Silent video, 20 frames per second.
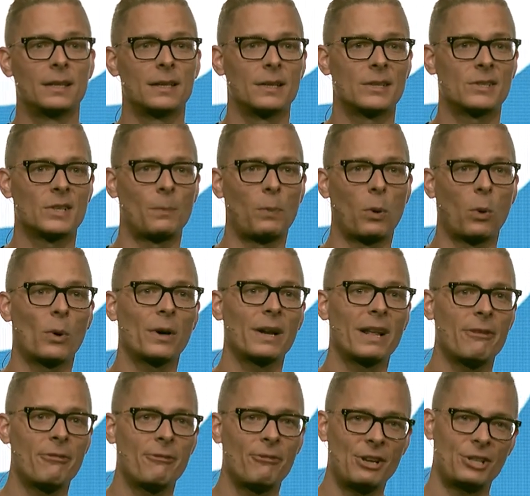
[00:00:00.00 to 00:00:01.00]
support
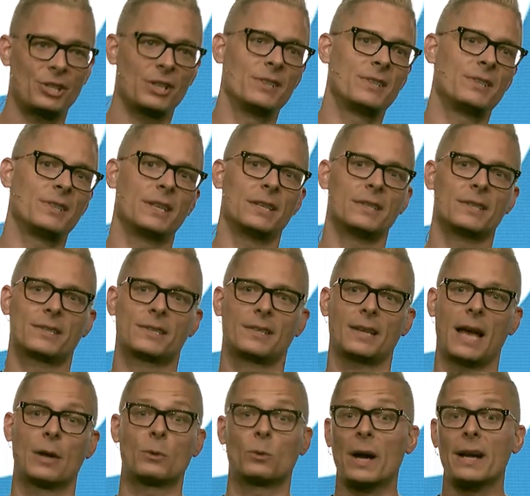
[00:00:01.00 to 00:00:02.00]
efficiencies.
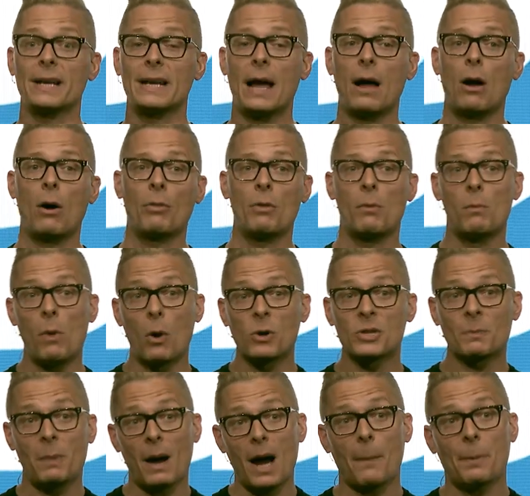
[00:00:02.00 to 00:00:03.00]
And right now, the
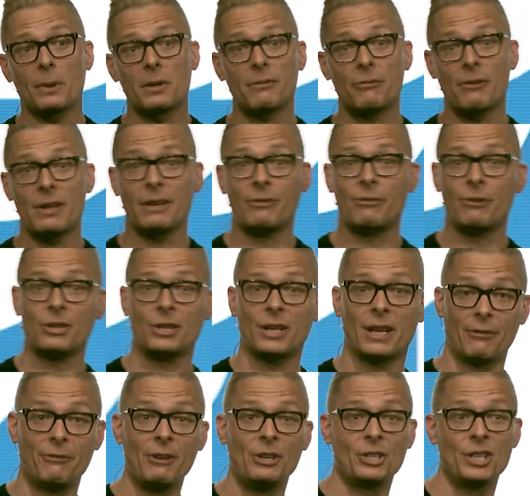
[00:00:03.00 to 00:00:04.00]
most popular
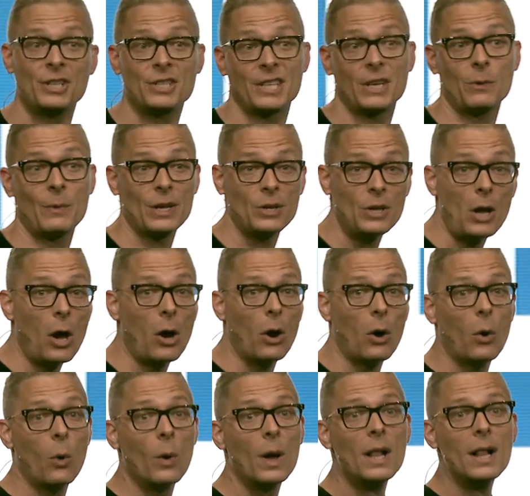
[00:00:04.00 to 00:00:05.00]
efficiency we
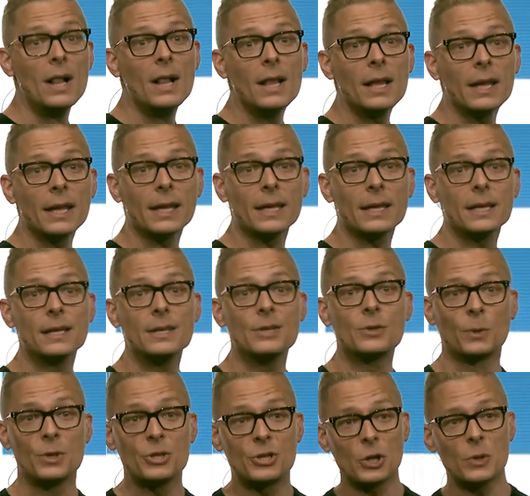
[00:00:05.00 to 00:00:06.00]
know is
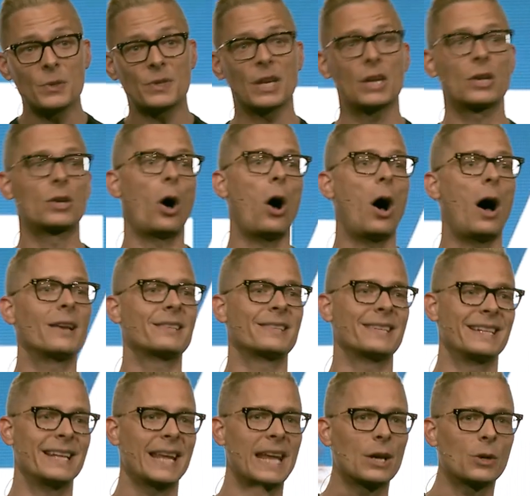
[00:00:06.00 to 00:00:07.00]
reducing costs
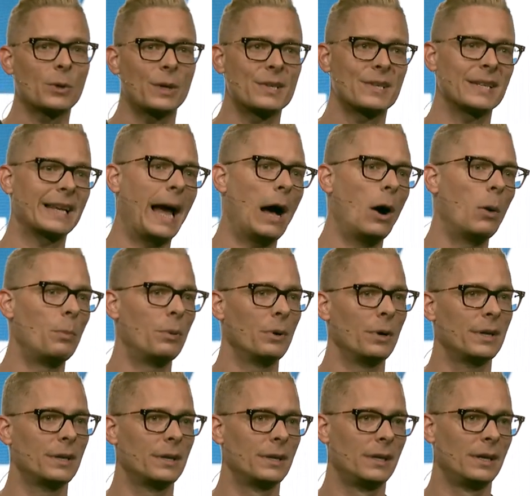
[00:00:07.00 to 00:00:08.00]
and increasing
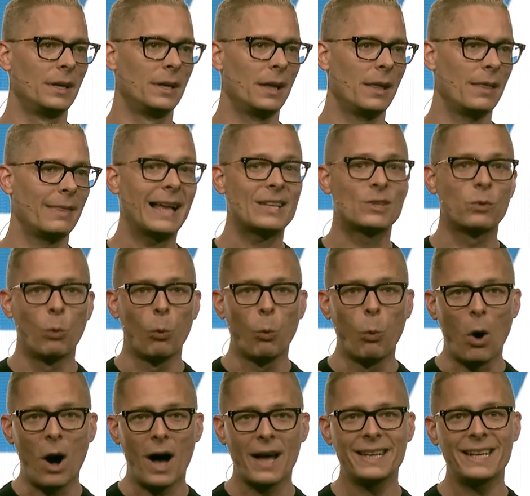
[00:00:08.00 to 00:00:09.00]
output. That's
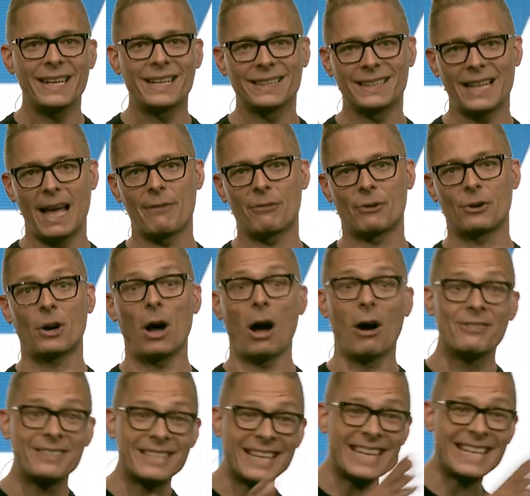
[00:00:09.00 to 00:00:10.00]
one lever
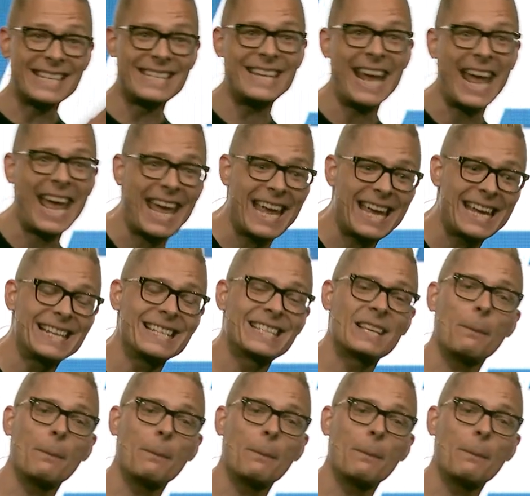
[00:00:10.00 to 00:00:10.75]
of today's